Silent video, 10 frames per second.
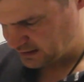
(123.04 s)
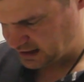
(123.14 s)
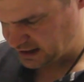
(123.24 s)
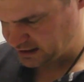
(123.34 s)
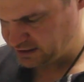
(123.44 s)

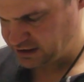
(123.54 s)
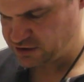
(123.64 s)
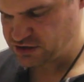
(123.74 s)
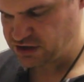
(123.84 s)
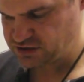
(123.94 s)
And
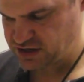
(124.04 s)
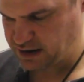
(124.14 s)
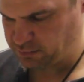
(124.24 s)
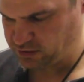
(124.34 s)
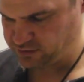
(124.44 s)
here's an
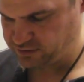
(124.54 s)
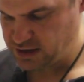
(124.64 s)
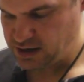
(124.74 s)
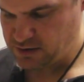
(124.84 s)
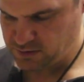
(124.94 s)
example
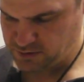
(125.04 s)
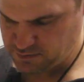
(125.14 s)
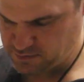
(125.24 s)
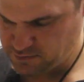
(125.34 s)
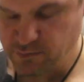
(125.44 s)

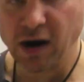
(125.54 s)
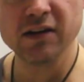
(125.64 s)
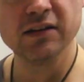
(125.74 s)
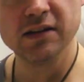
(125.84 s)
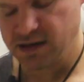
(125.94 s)

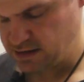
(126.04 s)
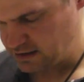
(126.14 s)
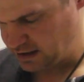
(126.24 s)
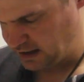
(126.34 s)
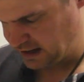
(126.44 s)
of
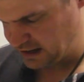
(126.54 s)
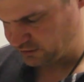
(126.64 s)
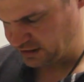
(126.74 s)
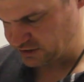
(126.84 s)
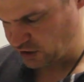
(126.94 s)
a
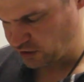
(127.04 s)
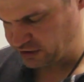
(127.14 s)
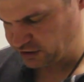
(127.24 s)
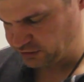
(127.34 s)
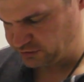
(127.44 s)
handle that's
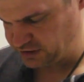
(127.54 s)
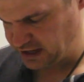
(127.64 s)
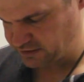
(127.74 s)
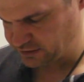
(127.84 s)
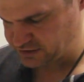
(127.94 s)
already glued
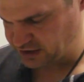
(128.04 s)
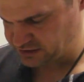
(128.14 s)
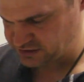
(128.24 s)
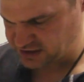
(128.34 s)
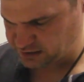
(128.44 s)
together. It's got
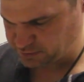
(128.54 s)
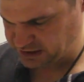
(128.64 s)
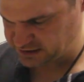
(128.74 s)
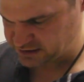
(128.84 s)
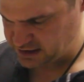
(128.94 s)
the center
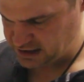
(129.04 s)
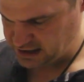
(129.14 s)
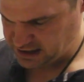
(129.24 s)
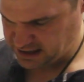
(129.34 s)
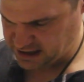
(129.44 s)
piece,
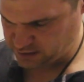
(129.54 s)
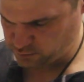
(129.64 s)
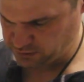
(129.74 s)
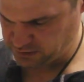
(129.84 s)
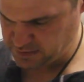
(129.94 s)
and
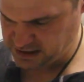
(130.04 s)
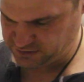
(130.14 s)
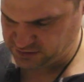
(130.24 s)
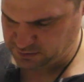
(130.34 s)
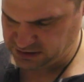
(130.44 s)
what
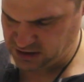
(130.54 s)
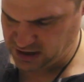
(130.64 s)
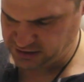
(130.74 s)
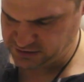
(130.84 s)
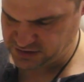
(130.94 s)
remains to be
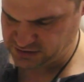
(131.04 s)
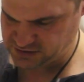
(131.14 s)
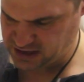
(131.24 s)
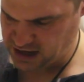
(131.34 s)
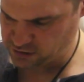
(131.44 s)
done is
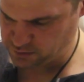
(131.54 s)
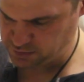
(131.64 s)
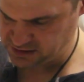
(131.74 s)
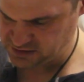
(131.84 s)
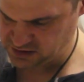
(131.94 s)
this outer
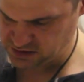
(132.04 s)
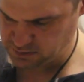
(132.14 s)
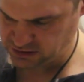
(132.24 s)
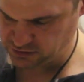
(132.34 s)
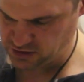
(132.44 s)
piece needs to
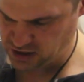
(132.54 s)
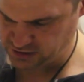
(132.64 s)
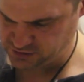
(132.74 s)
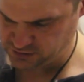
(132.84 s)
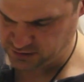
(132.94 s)
be glued
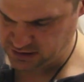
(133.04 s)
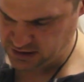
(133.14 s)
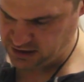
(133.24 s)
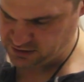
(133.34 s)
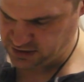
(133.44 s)
onto
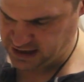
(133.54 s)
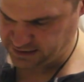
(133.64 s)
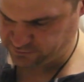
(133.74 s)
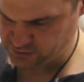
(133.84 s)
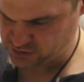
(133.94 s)

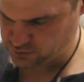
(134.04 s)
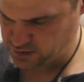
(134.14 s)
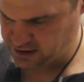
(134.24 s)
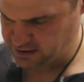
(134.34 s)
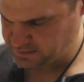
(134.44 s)
that for
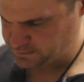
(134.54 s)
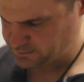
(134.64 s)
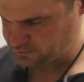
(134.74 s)
square.